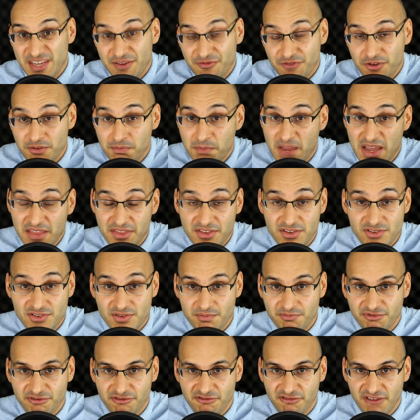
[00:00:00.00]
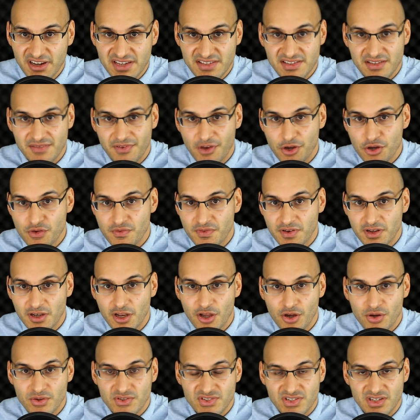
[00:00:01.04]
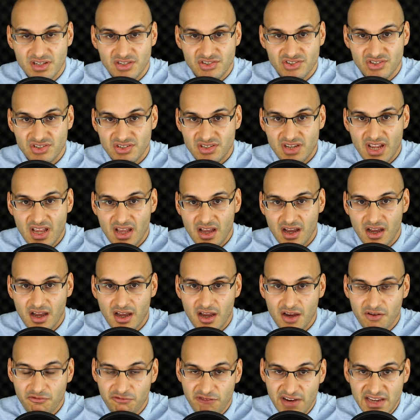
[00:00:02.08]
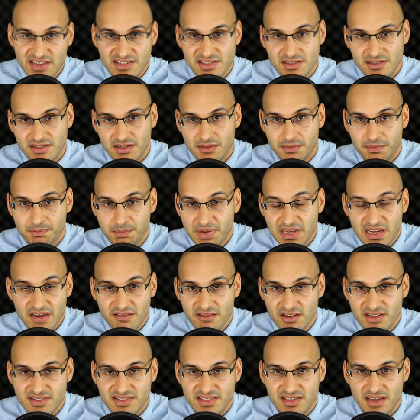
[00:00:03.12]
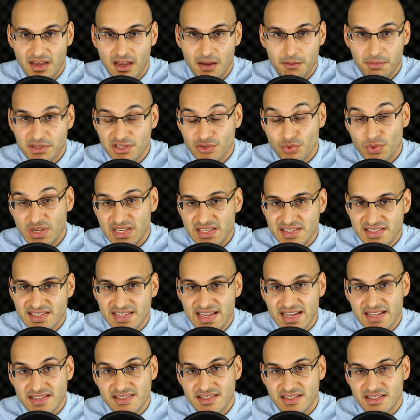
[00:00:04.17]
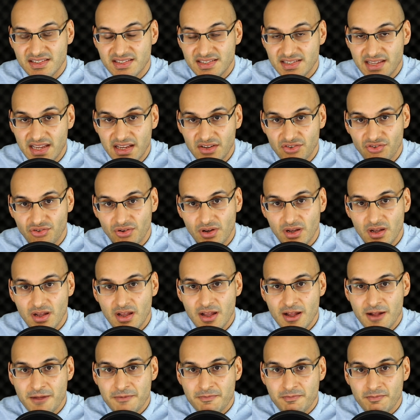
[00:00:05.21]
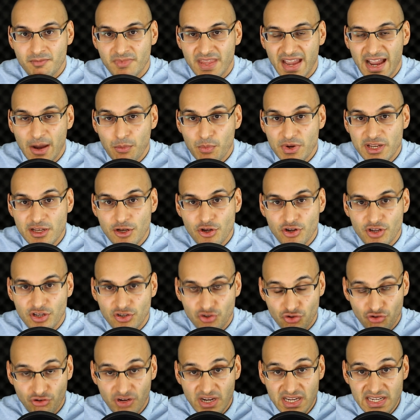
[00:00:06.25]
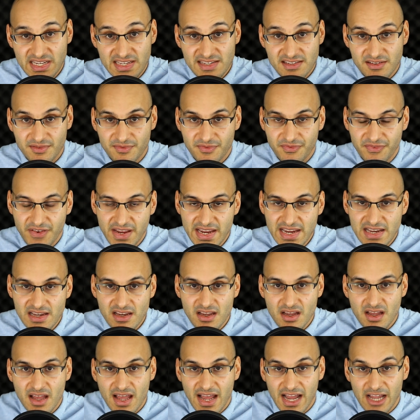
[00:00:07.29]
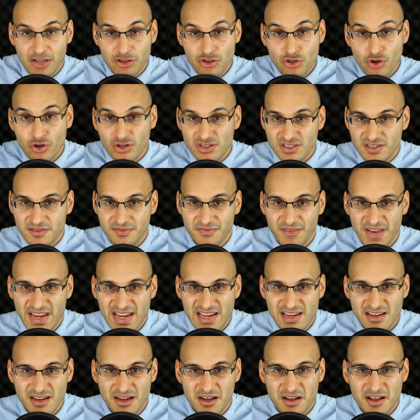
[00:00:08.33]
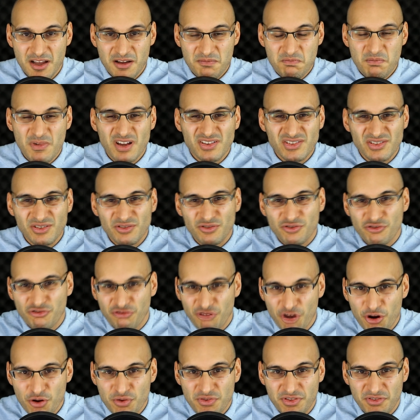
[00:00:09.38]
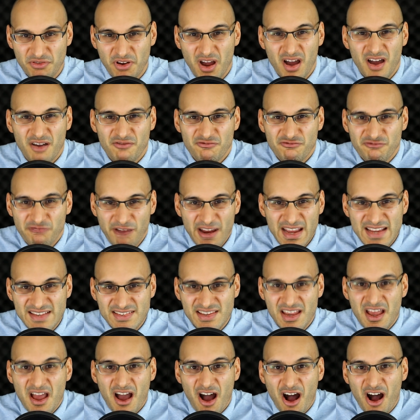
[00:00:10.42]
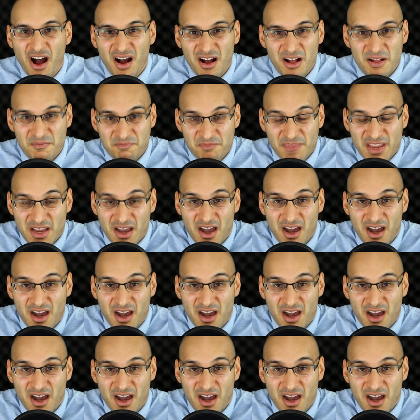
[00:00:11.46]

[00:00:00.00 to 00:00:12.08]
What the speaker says: different methods of progressive overload, such as rest periods between sets, etc., and we look at training to failure and not to failure, muscle growth rates are